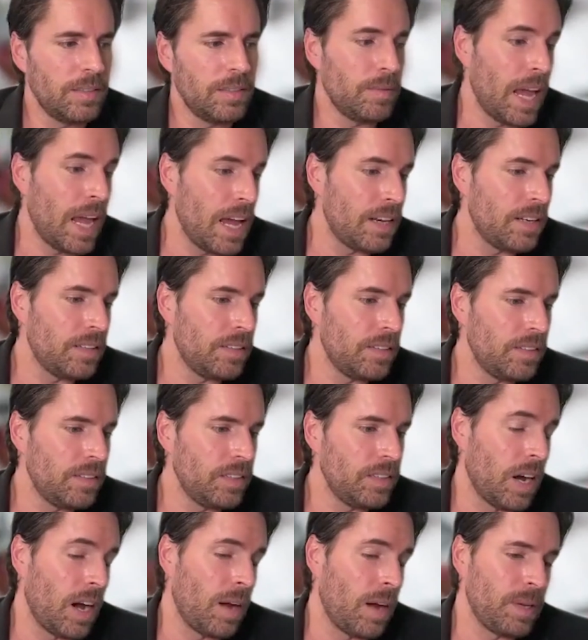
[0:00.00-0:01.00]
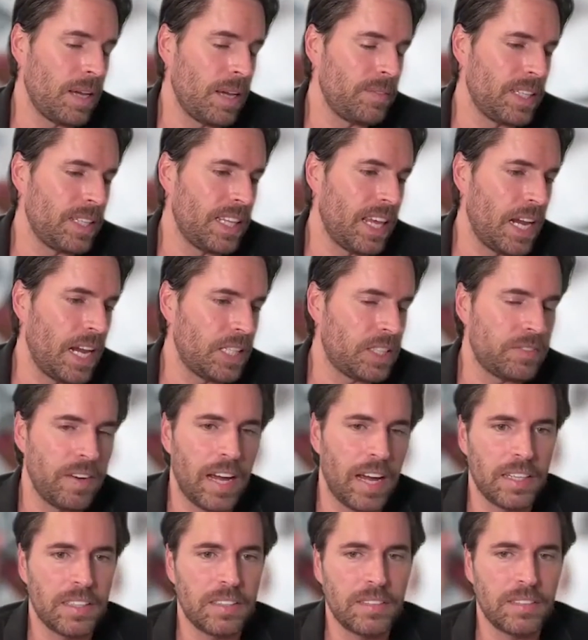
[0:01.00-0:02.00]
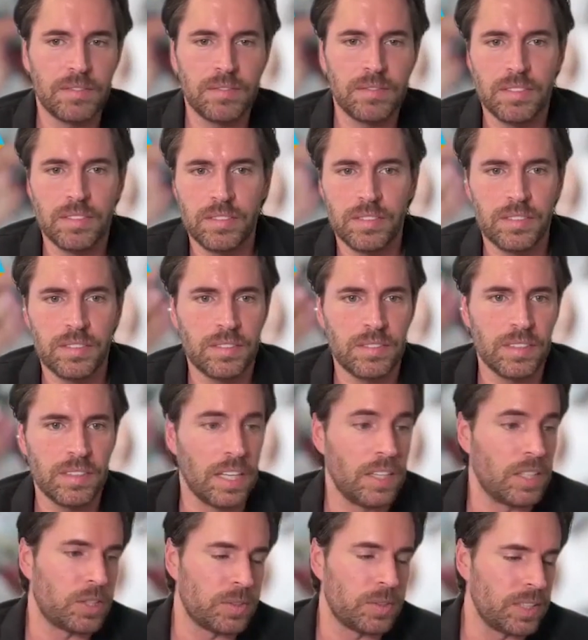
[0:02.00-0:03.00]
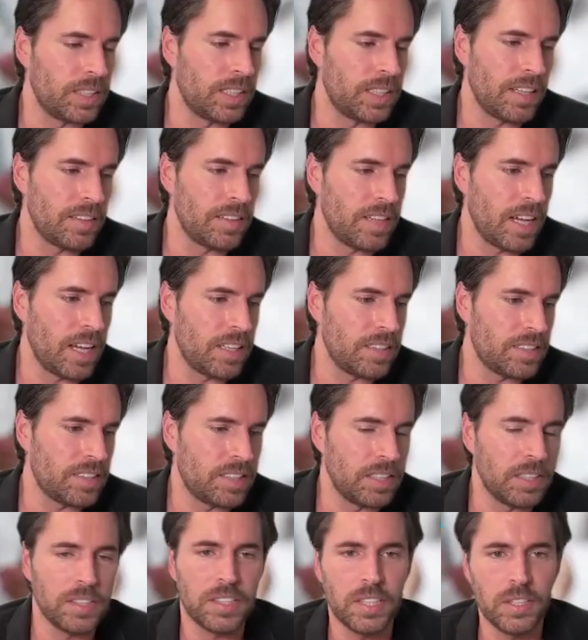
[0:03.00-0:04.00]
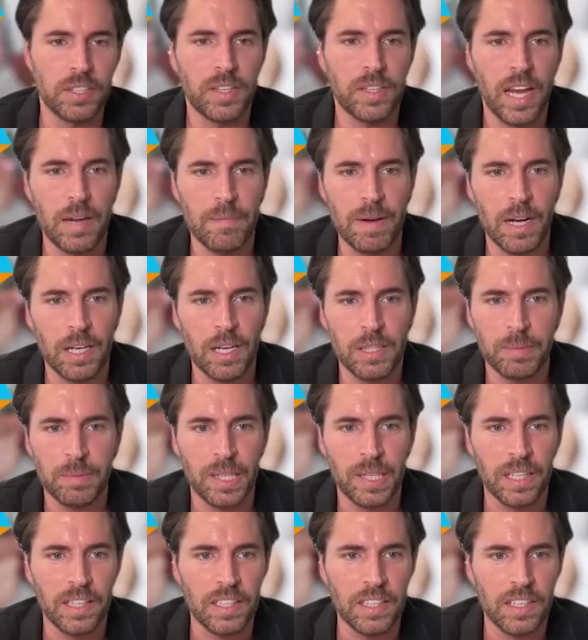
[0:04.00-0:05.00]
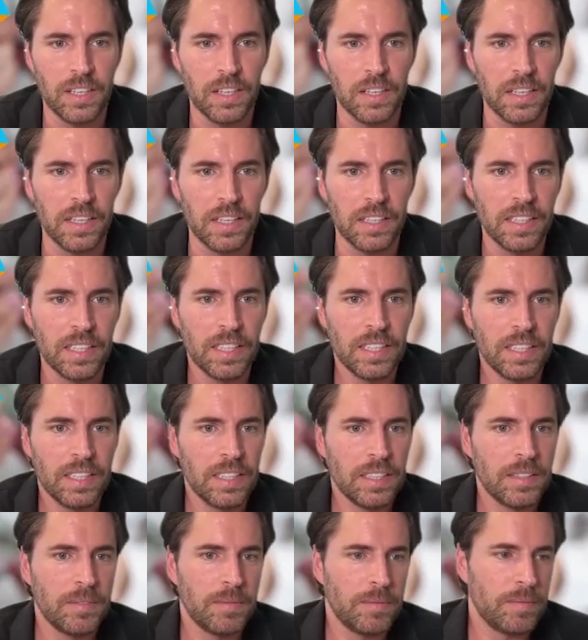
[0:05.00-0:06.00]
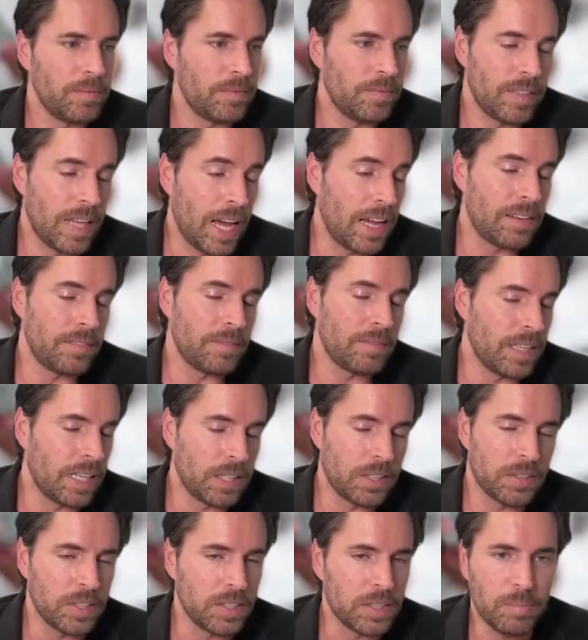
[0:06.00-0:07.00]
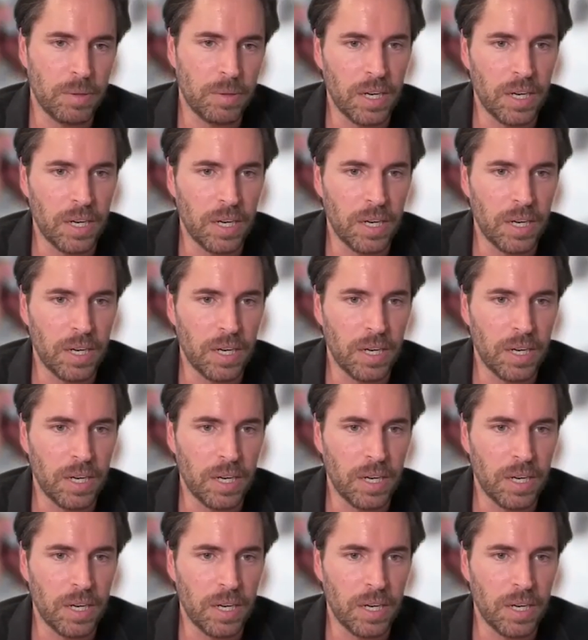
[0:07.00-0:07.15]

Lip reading: I mean the HVAC industry, that Tier 2 came out at the beginning of the year, and that increased